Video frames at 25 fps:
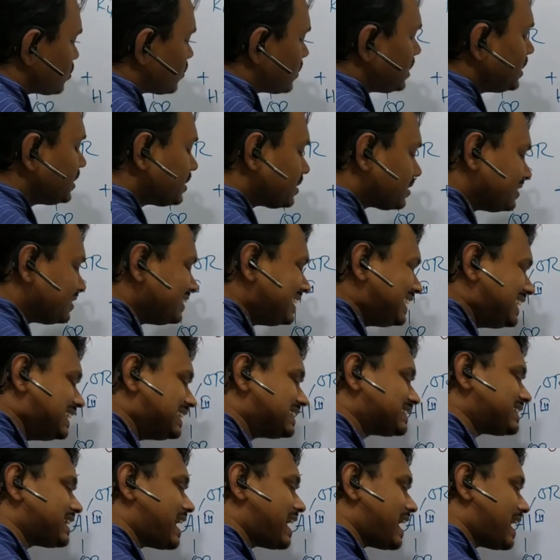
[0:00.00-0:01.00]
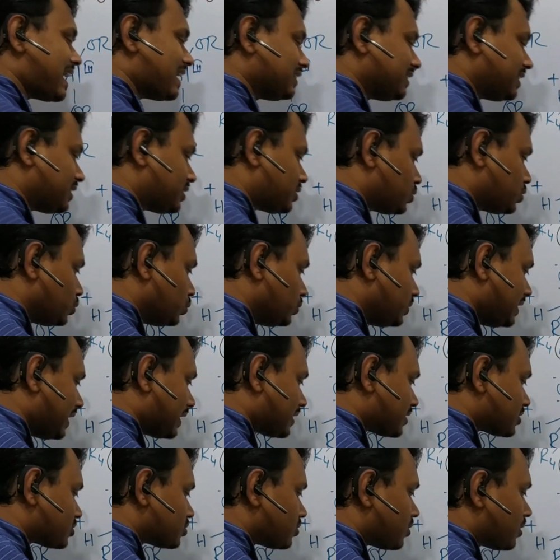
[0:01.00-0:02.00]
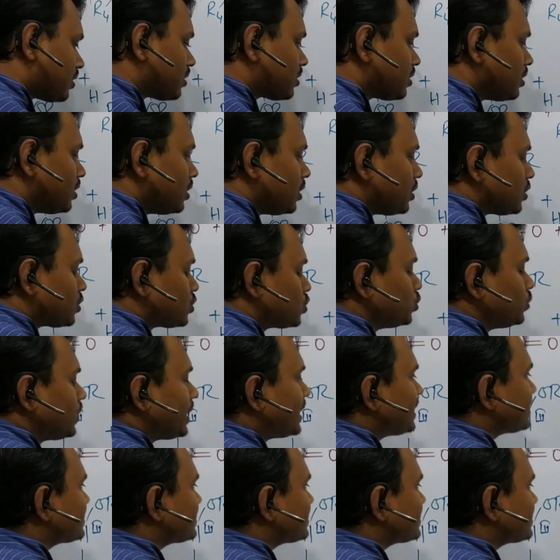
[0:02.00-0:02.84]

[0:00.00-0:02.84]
it needs another 2 electrons to get